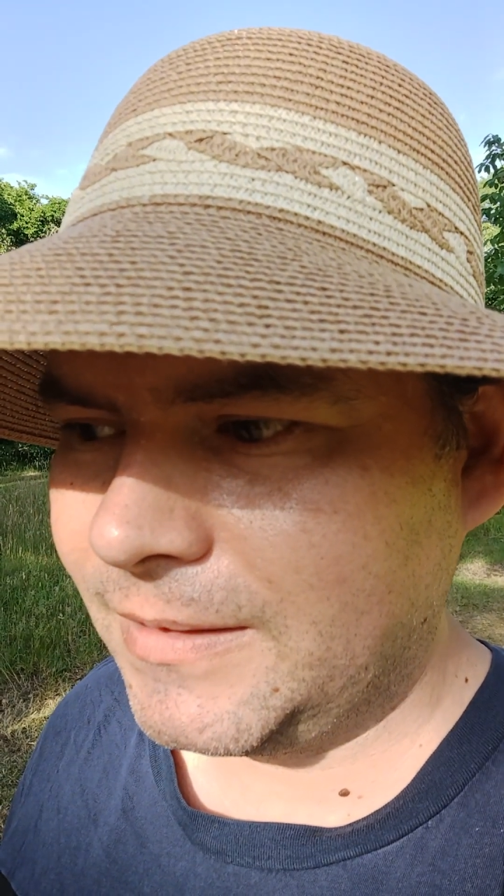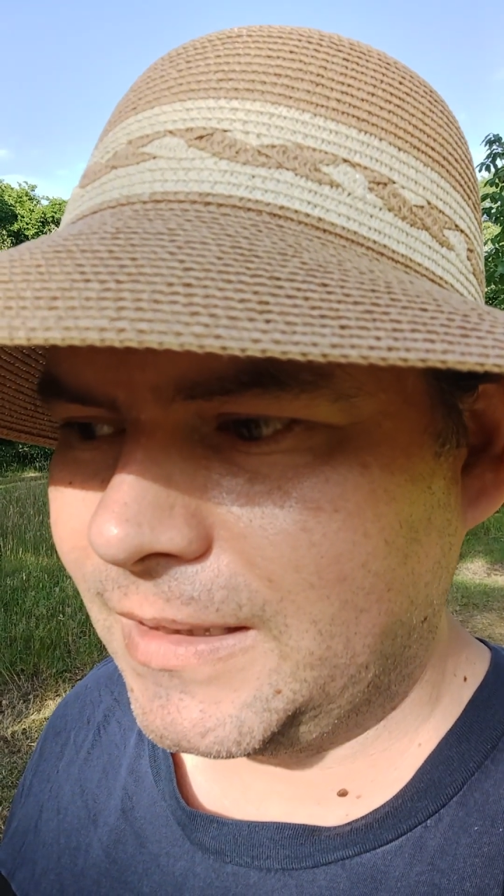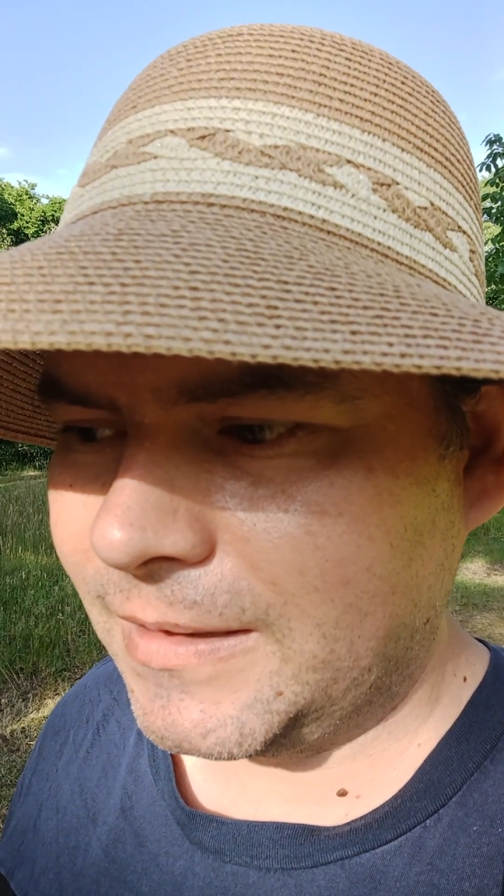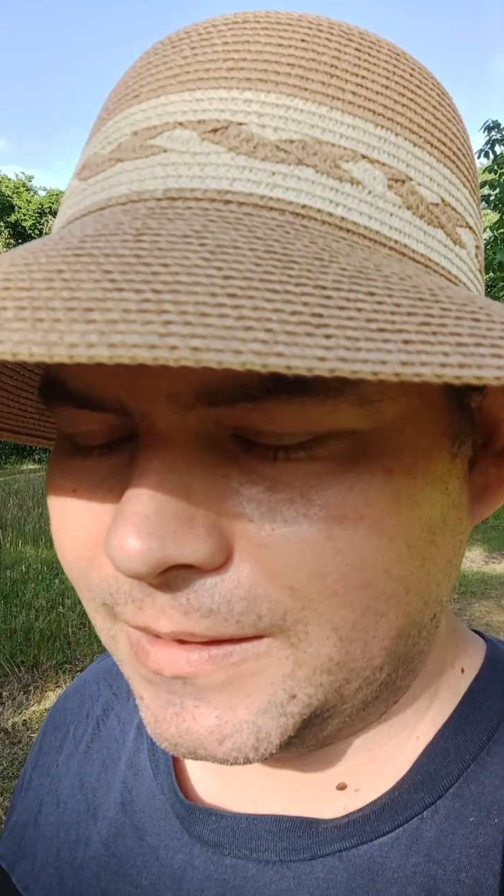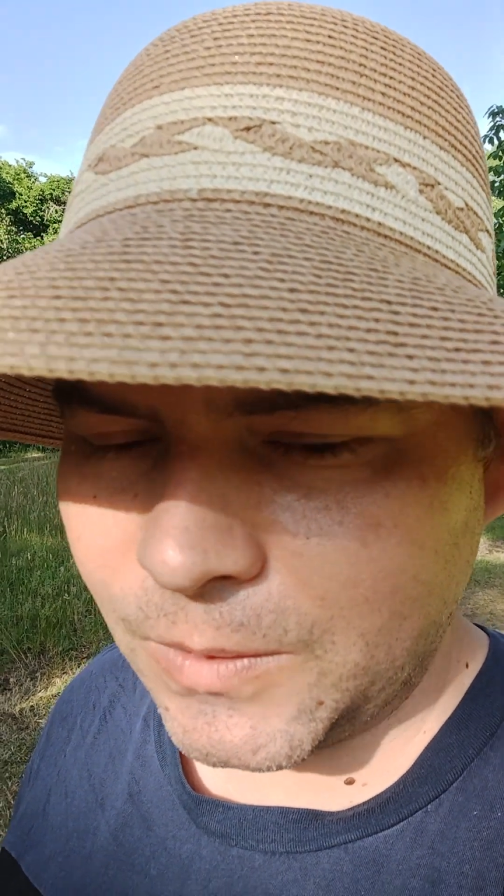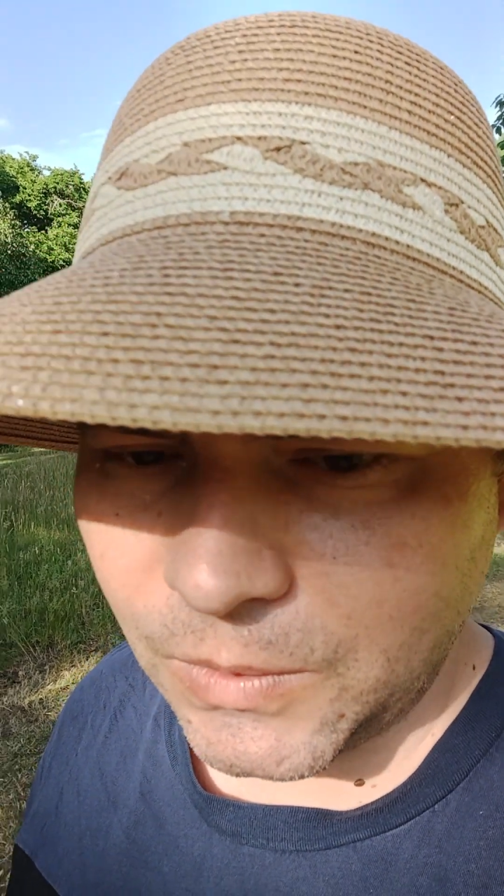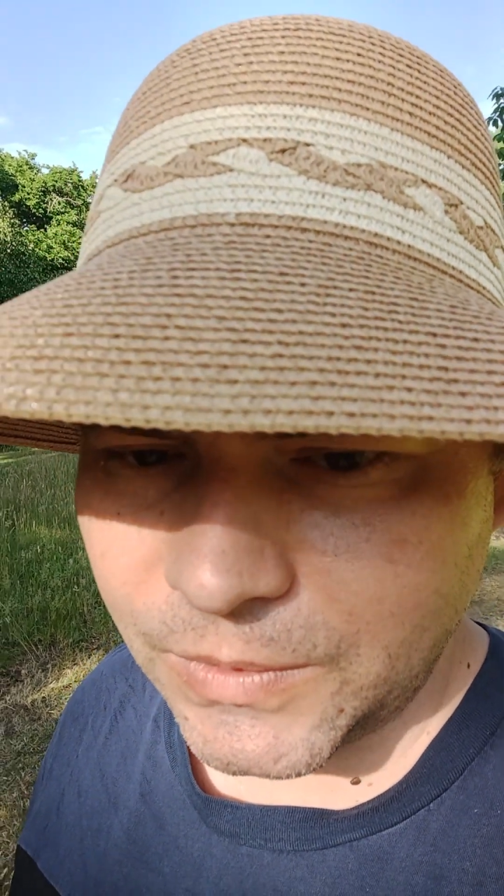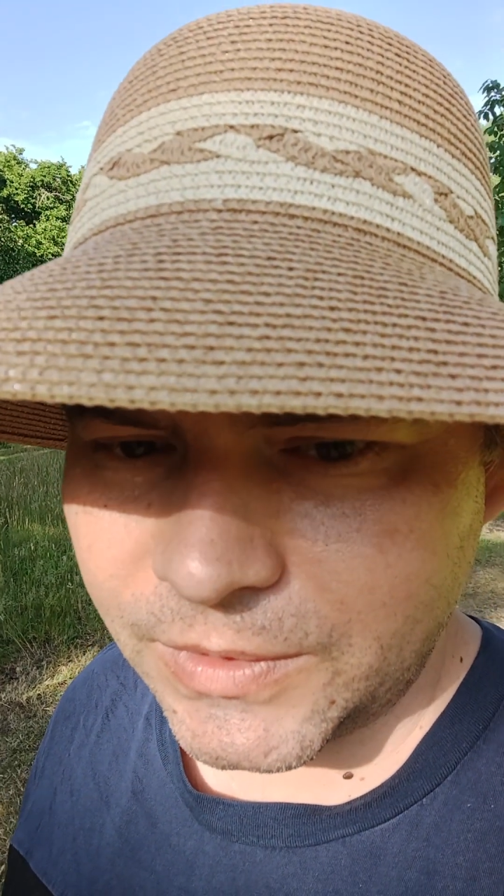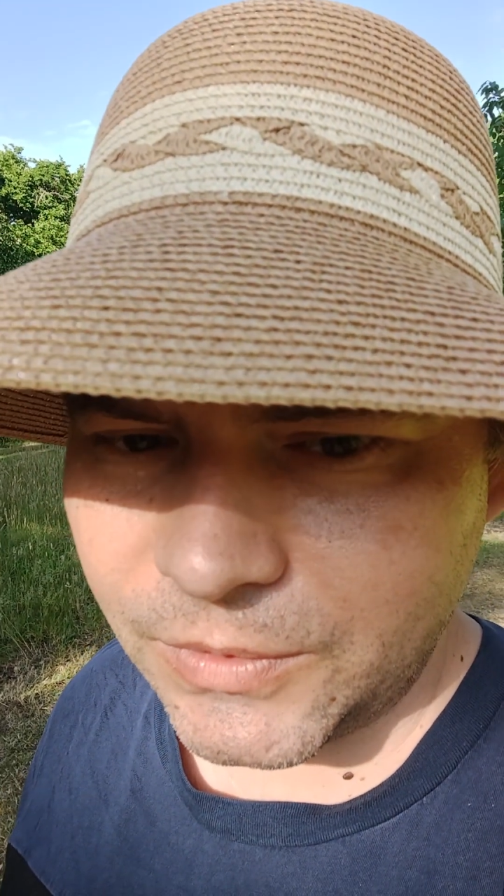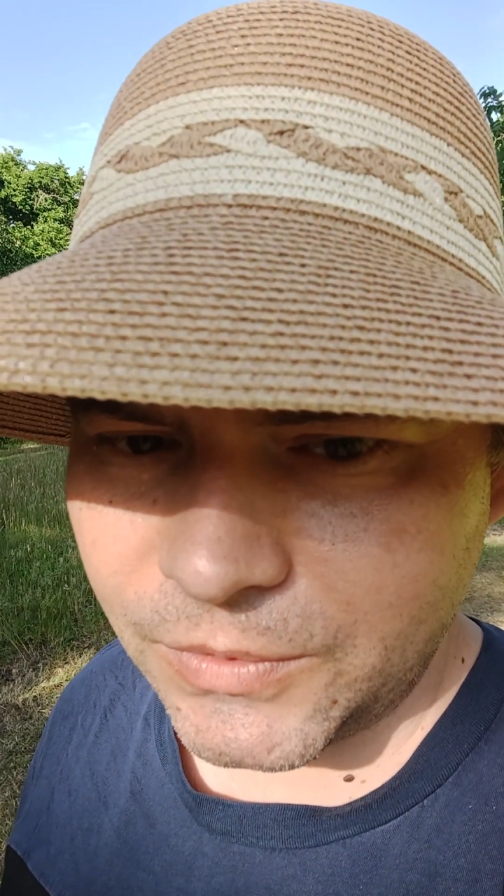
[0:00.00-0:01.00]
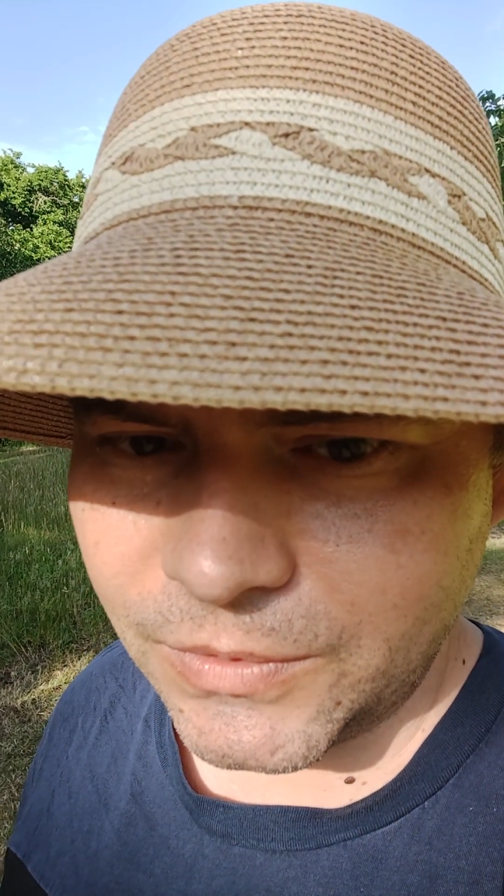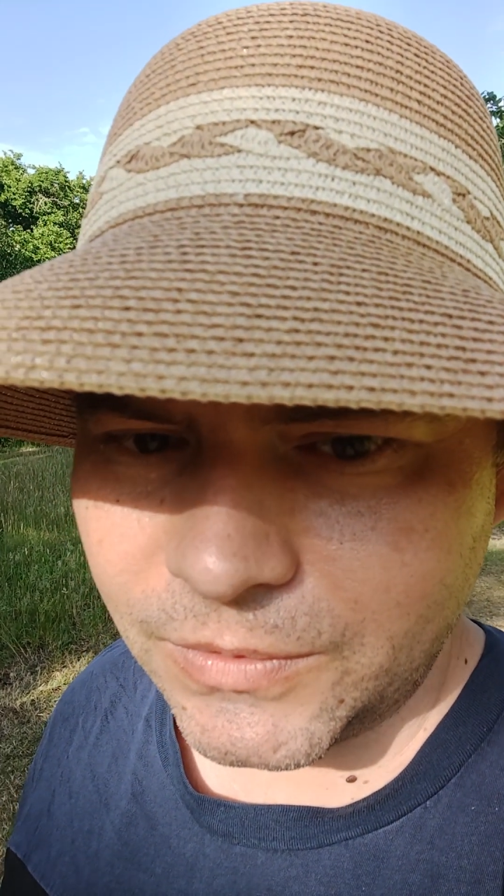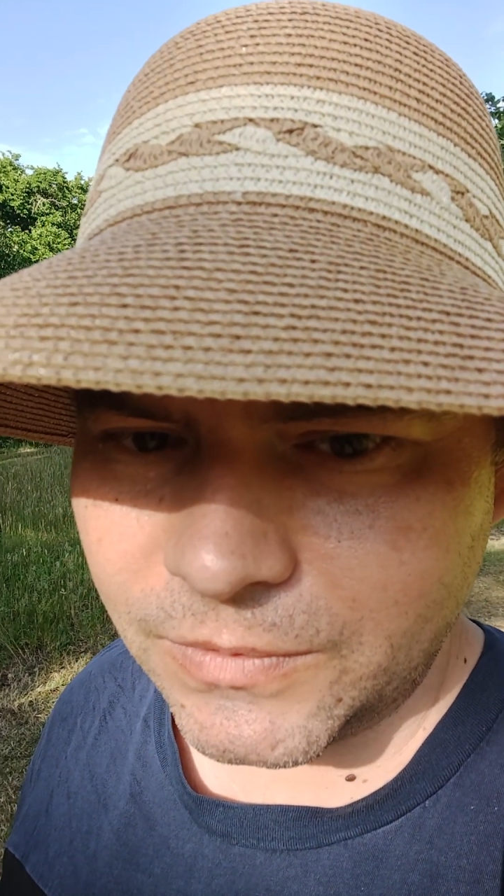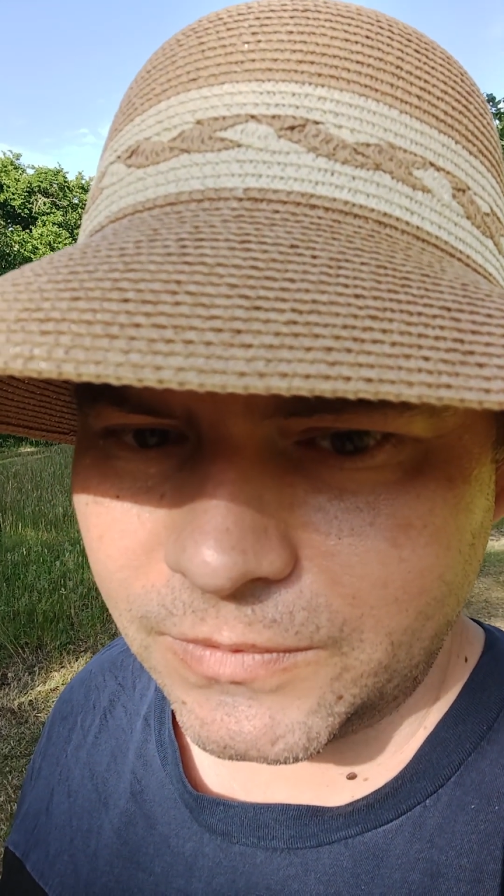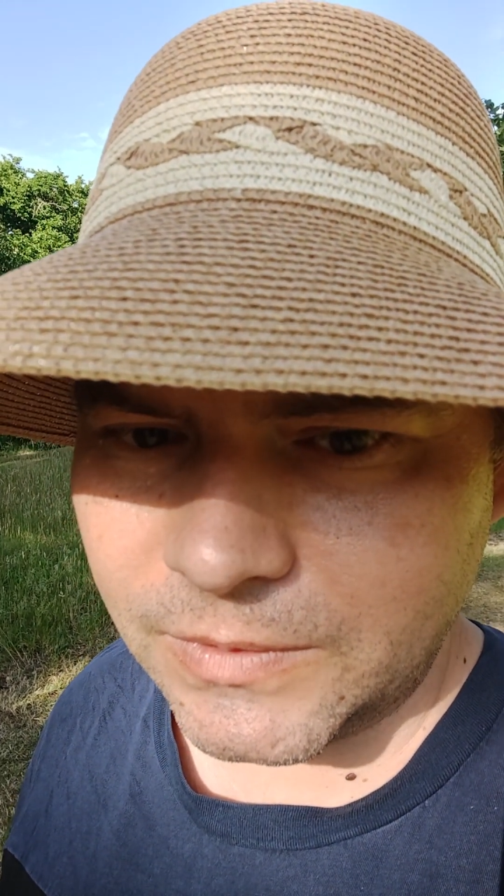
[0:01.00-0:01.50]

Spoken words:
get close to